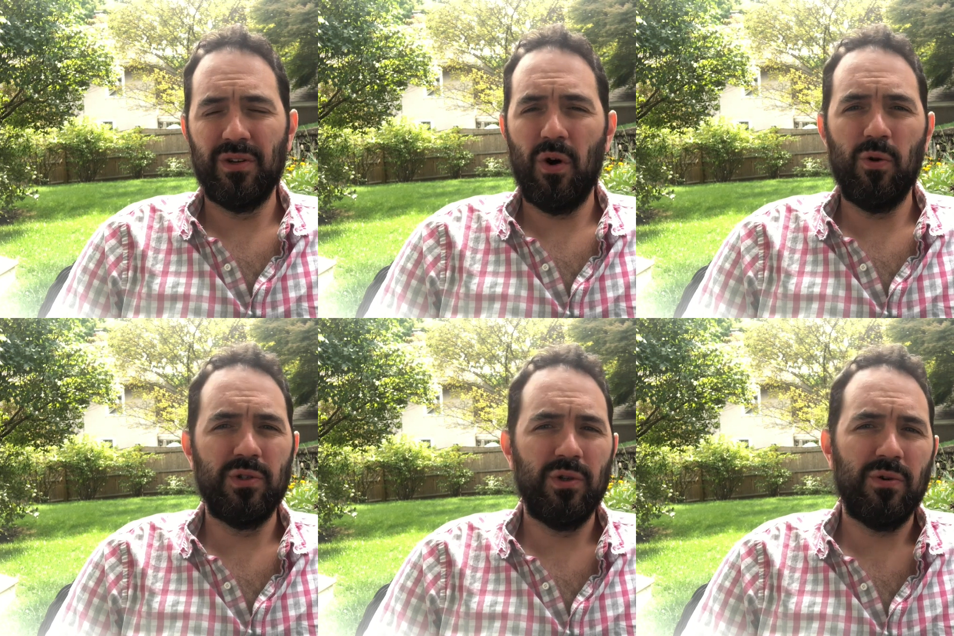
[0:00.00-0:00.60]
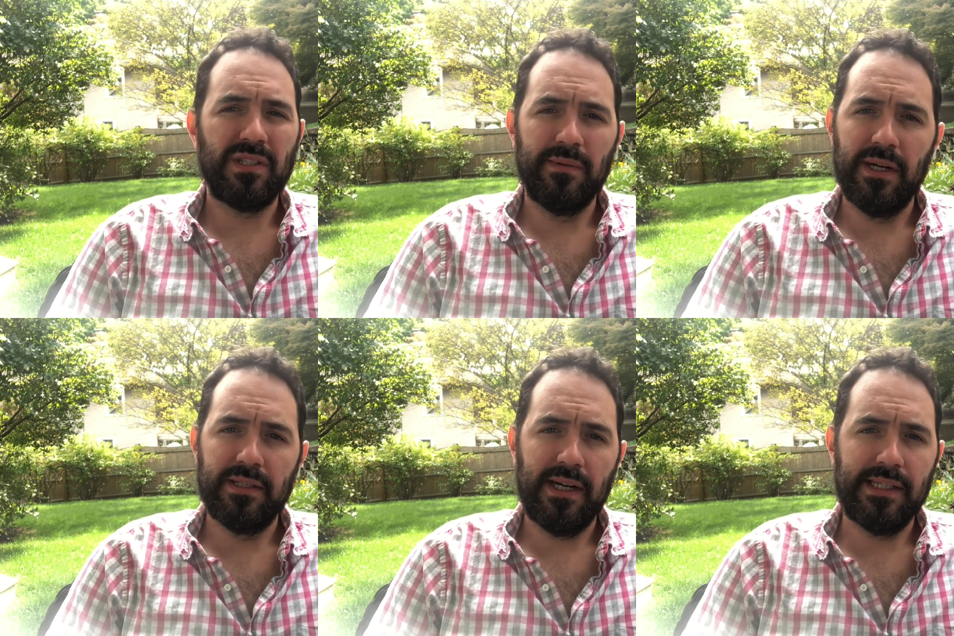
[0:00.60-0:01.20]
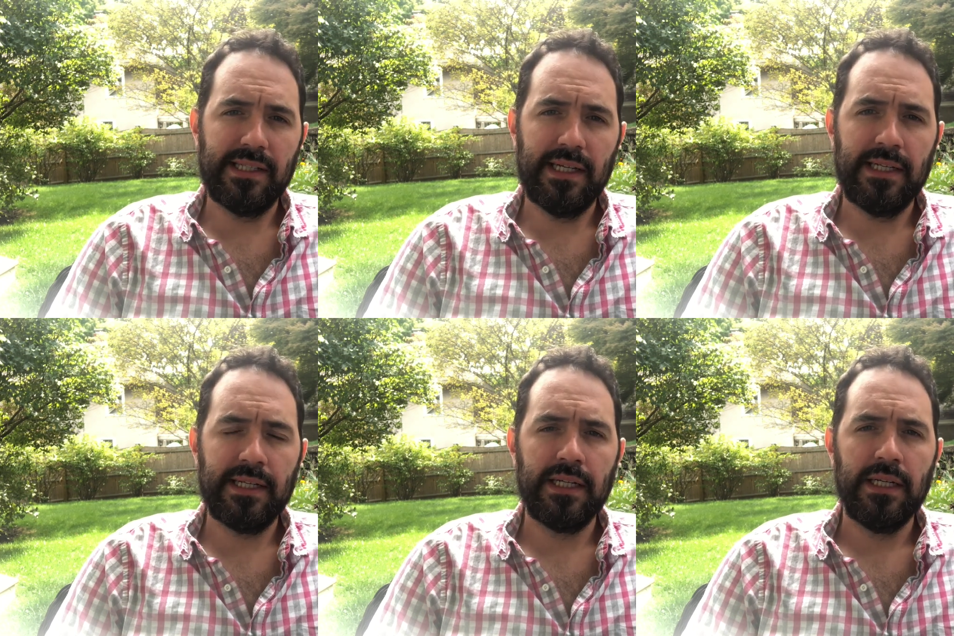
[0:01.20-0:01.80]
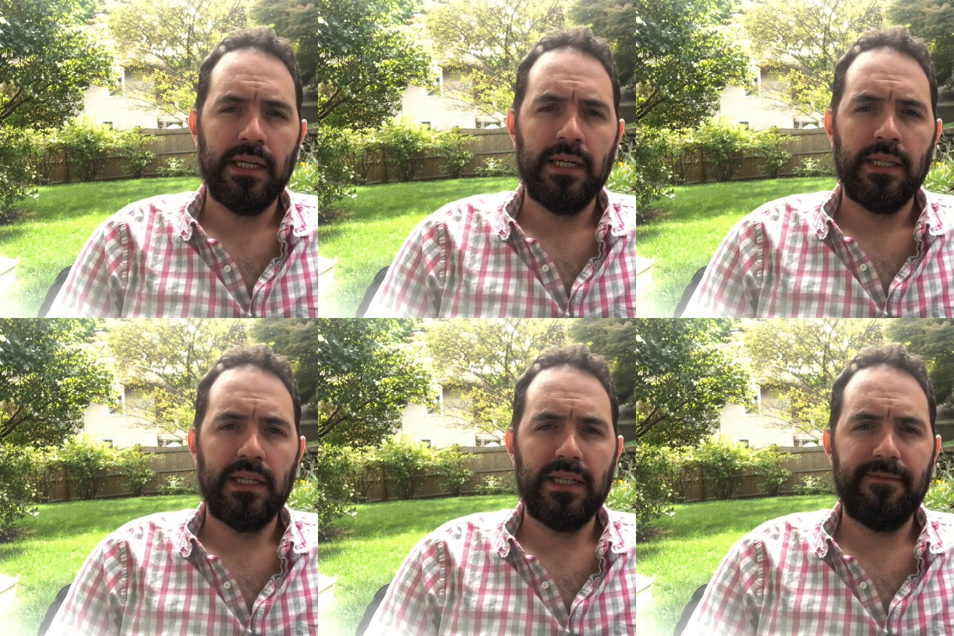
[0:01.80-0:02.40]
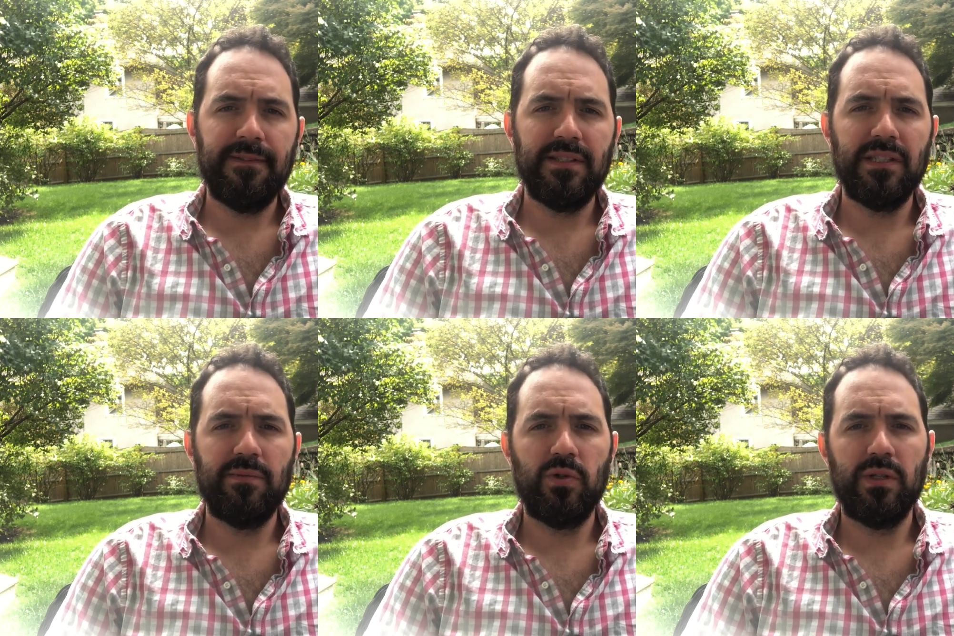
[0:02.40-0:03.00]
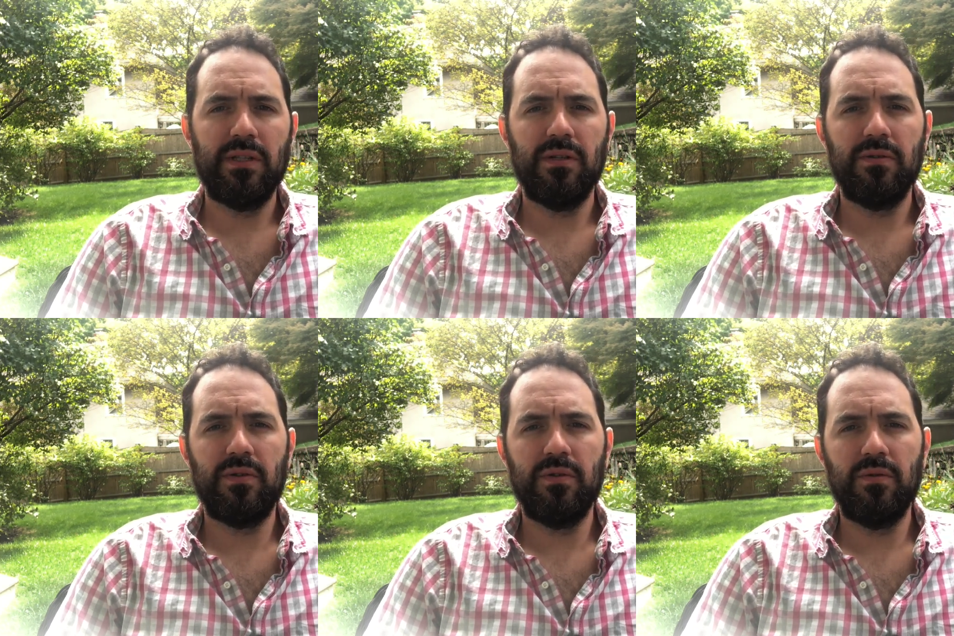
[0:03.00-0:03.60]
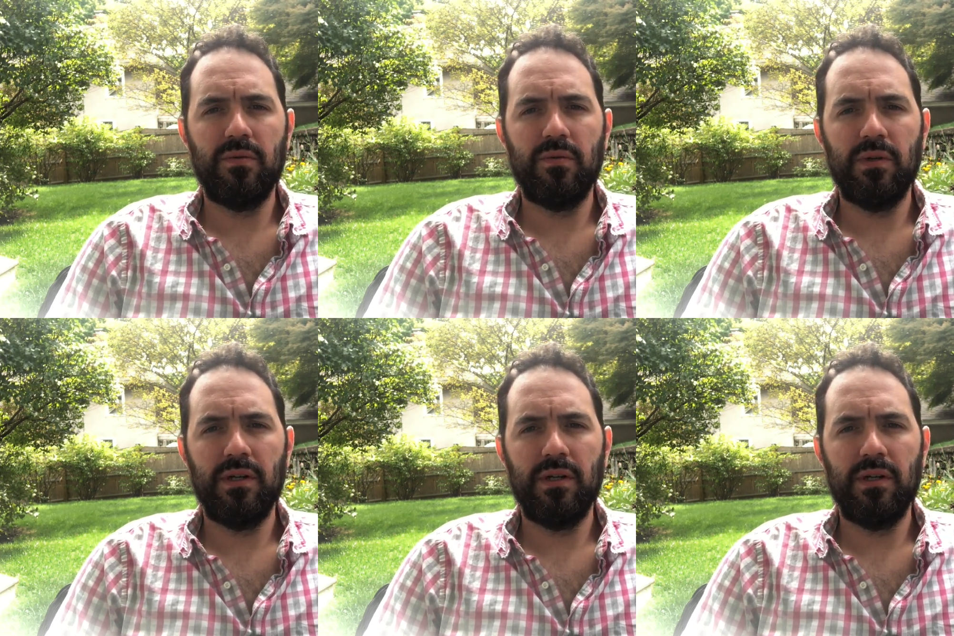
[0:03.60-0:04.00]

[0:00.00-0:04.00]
Old Norse compared to Icelandic, the differences between those two